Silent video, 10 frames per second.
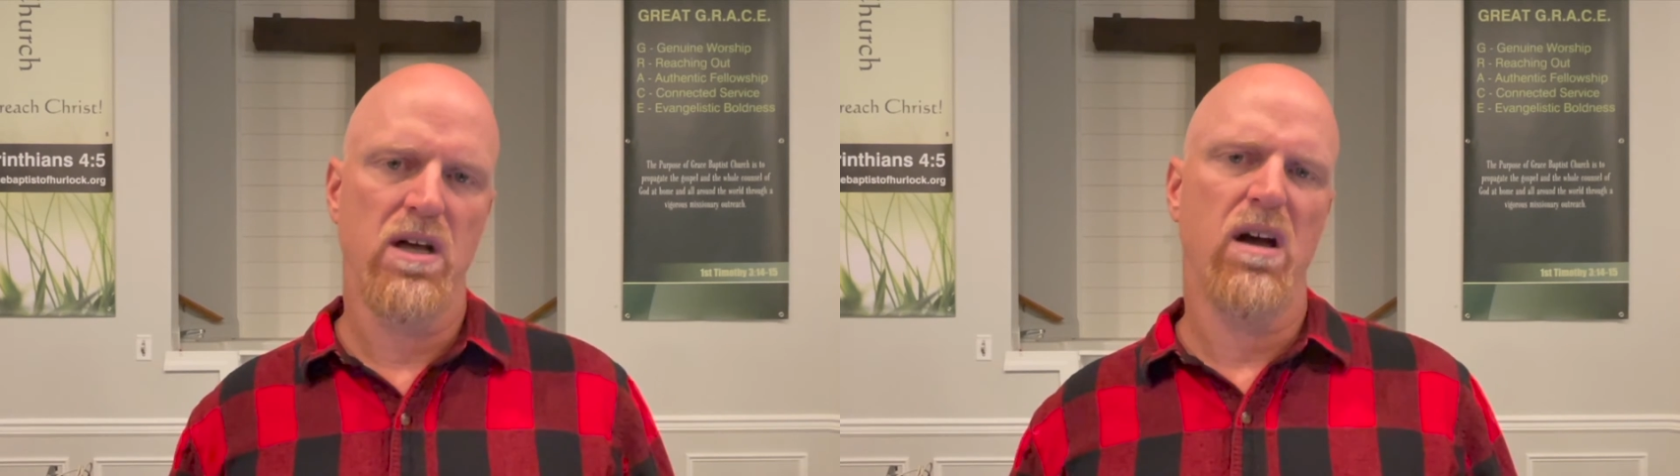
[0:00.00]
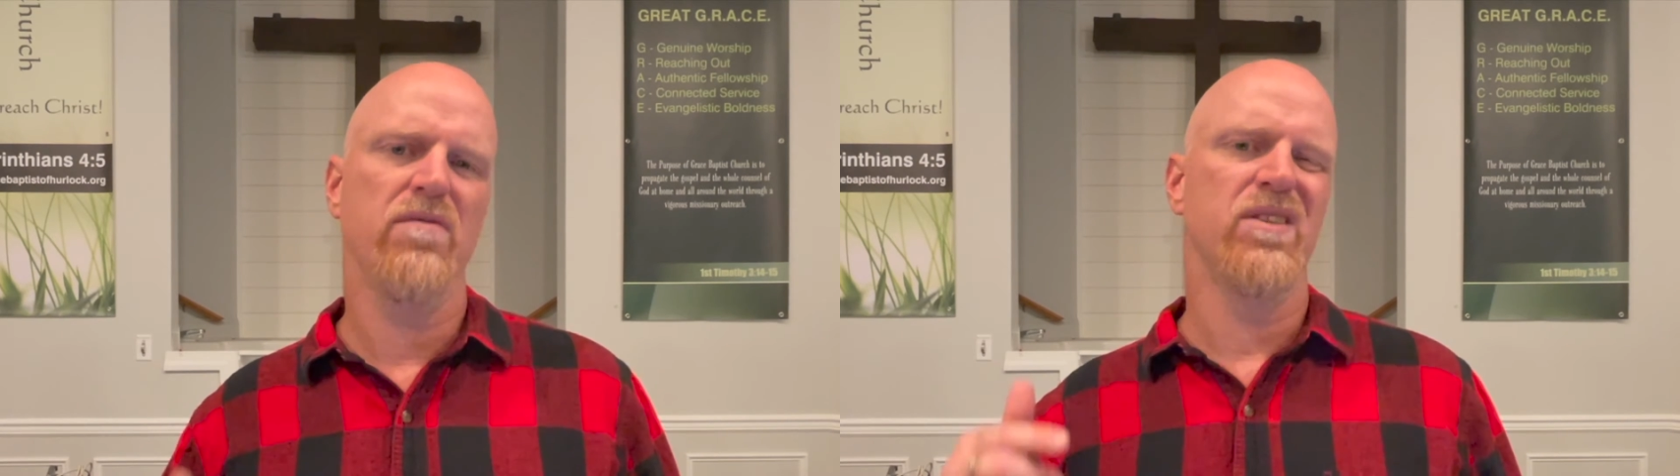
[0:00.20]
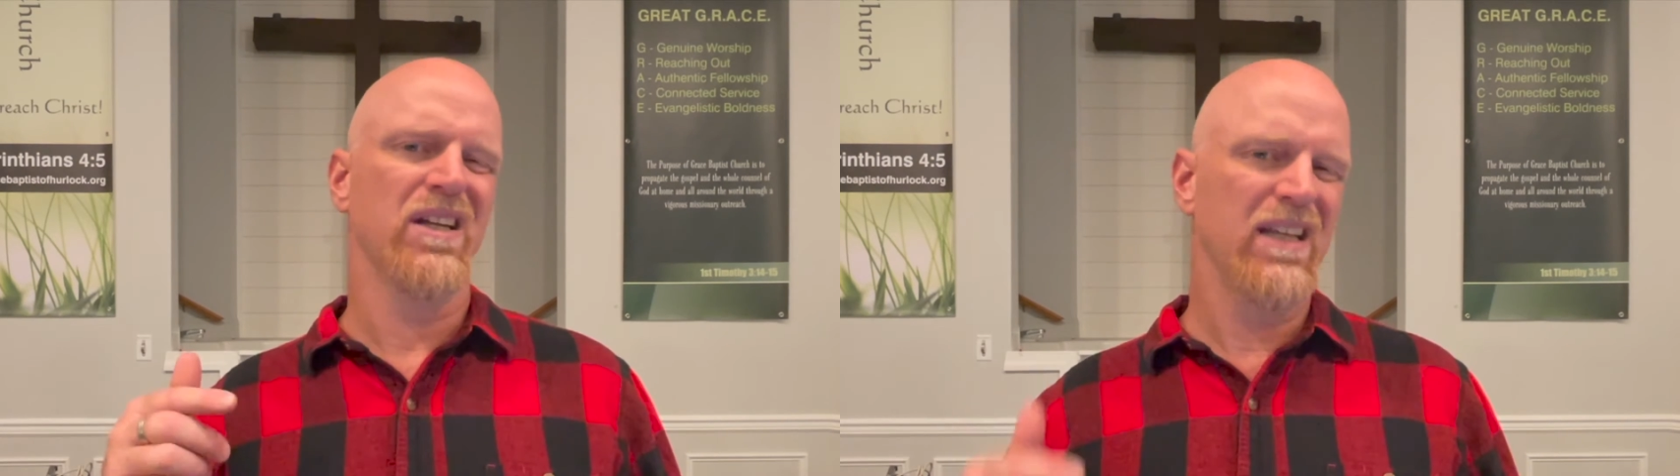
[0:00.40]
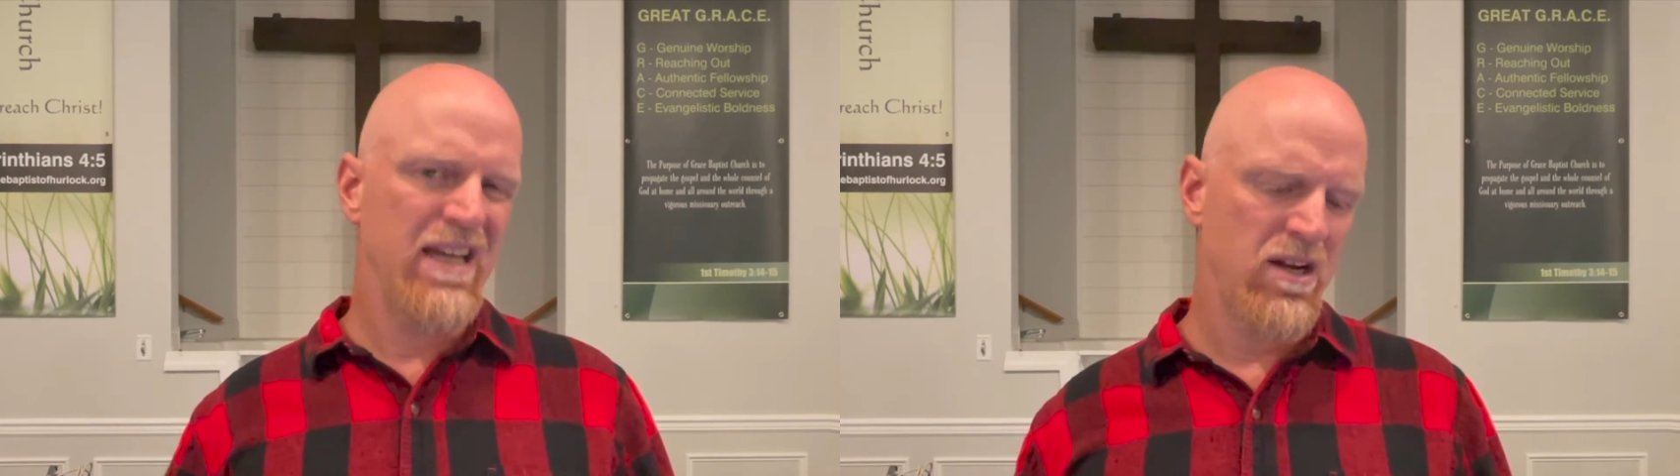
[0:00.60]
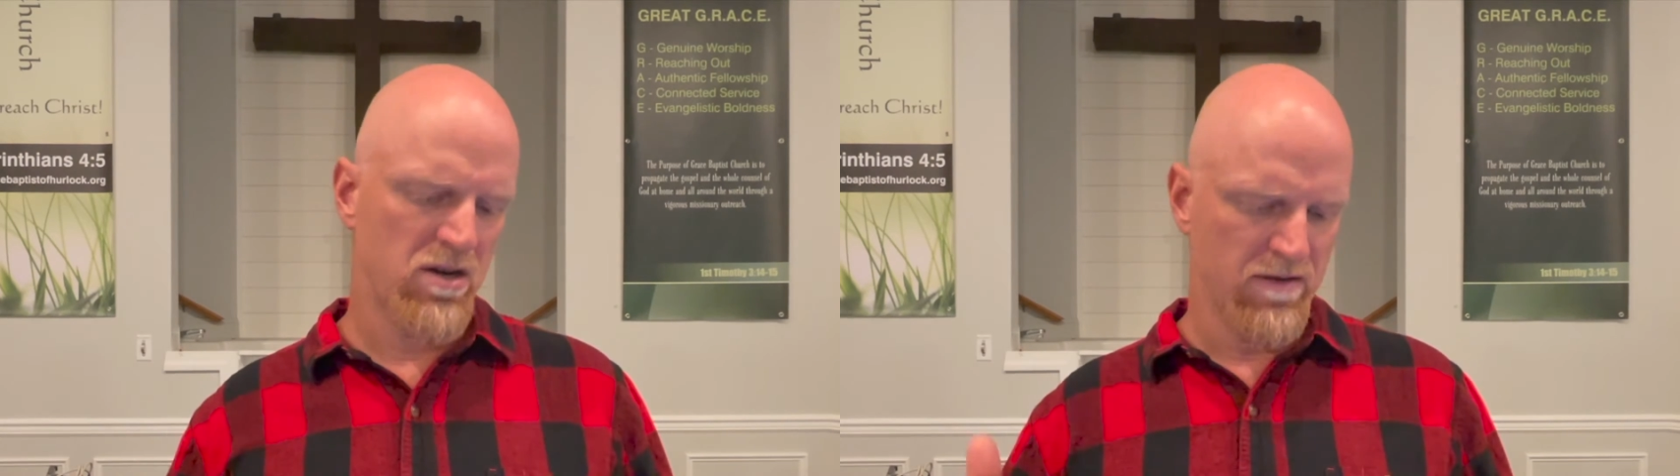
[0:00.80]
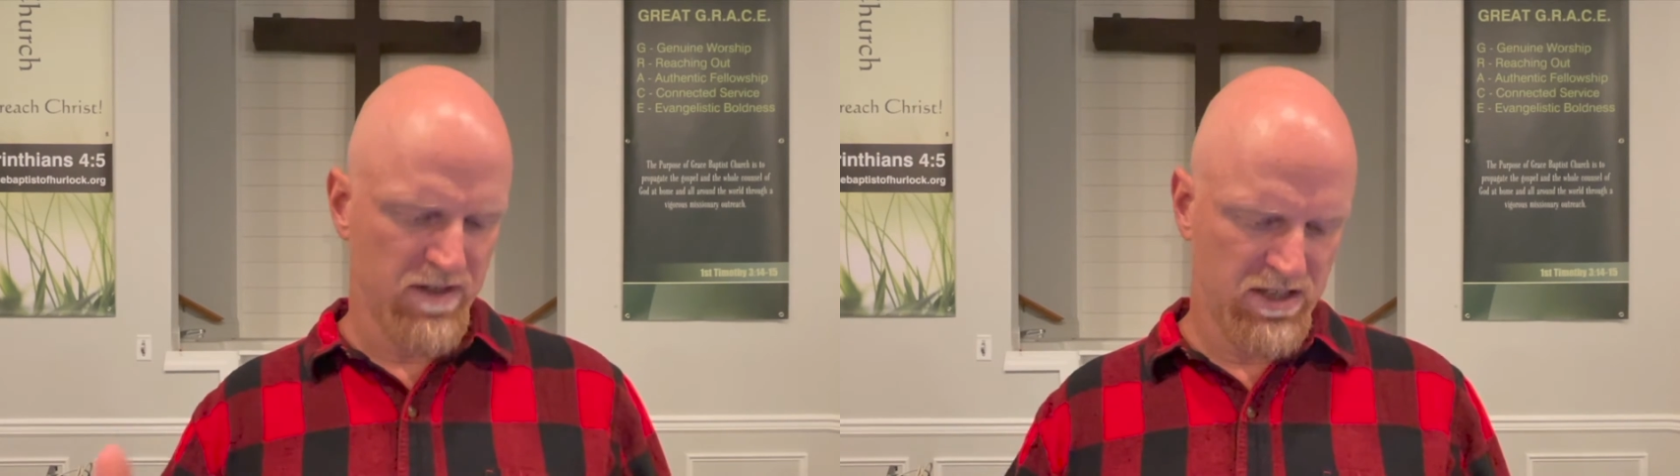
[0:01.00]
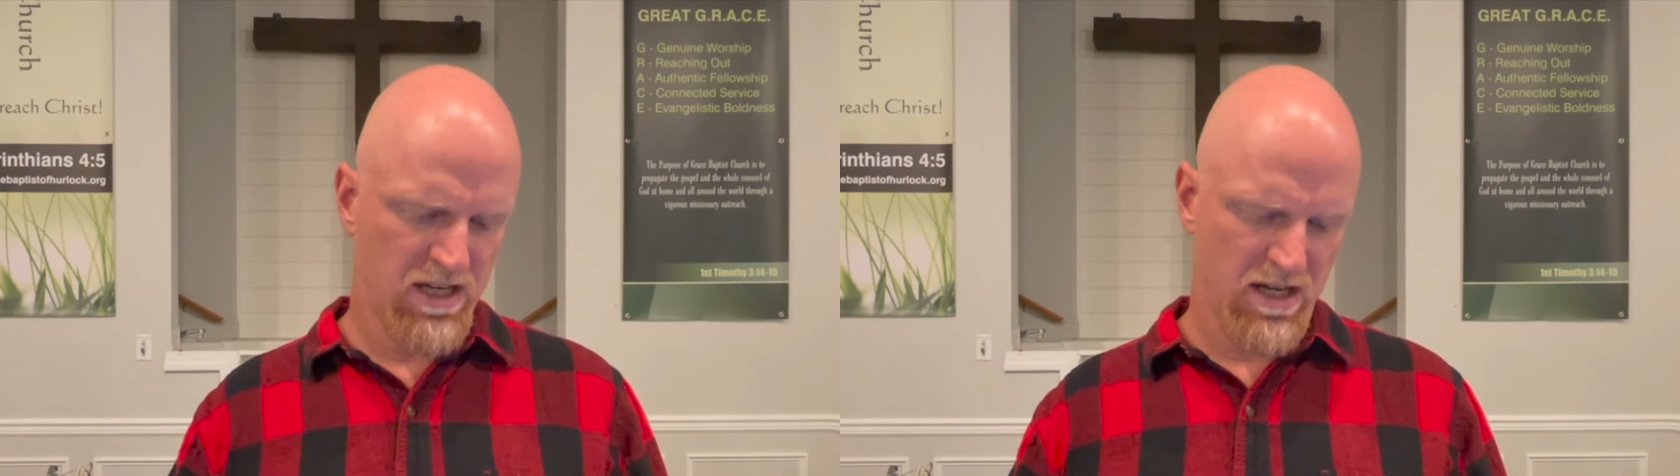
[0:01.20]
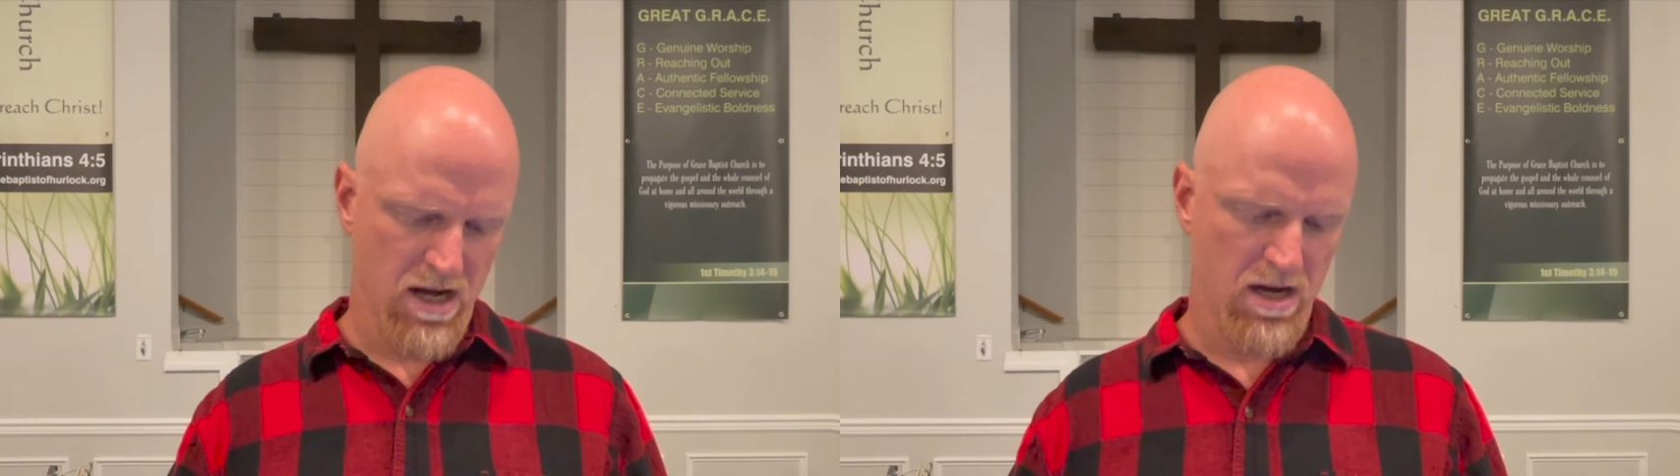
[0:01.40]
of the leader of the
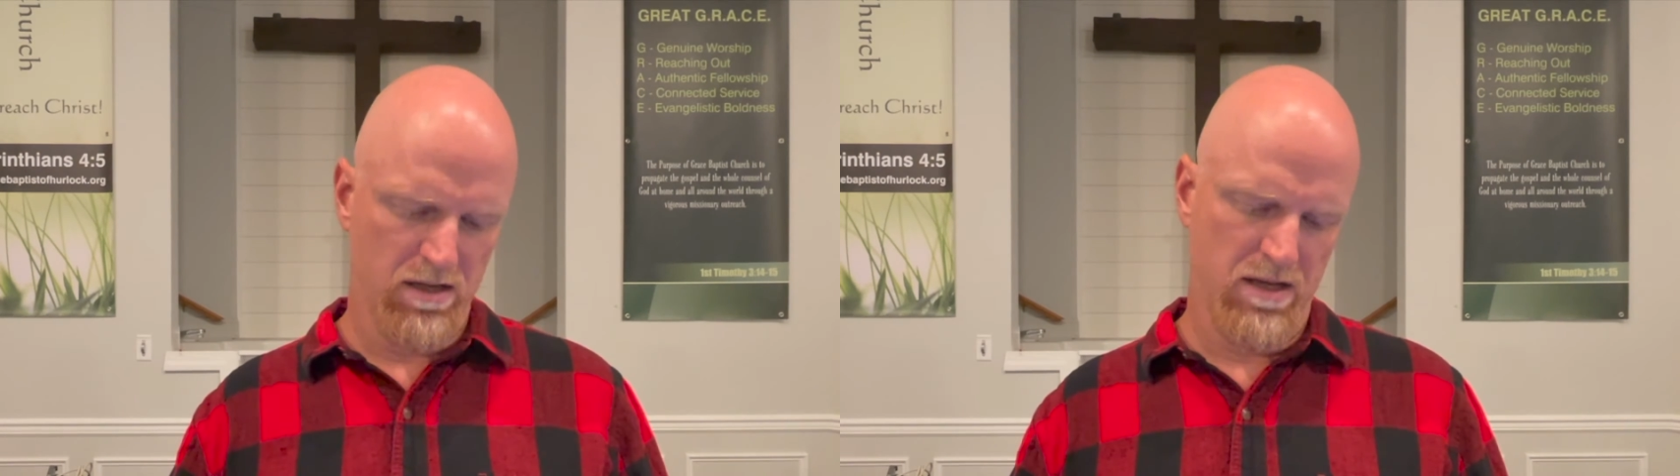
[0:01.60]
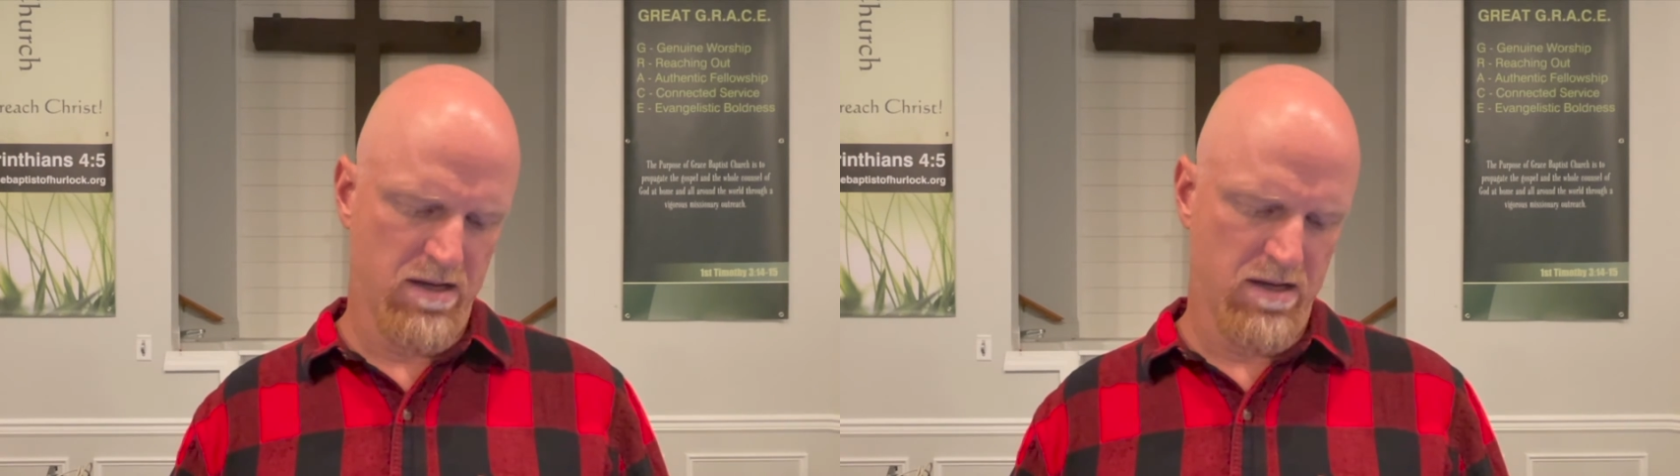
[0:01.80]
synagogue.